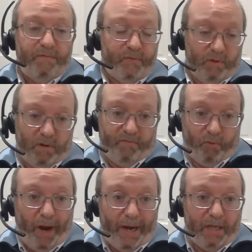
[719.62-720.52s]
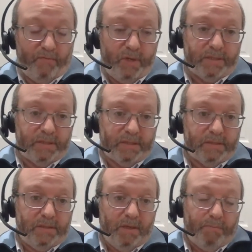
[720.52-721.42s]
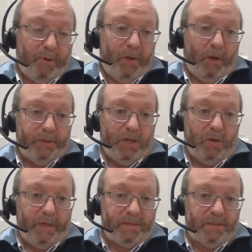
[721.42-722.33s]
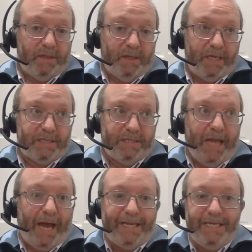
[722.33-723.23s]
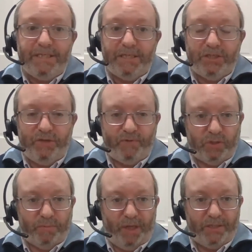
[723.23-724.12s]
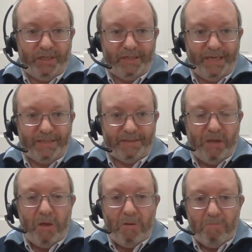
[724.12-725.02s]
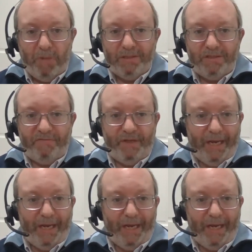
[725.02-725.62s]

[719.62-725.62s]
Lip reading: for a variety of reasons. But we all know it's not easy to shift your supply chain. It takes months, if not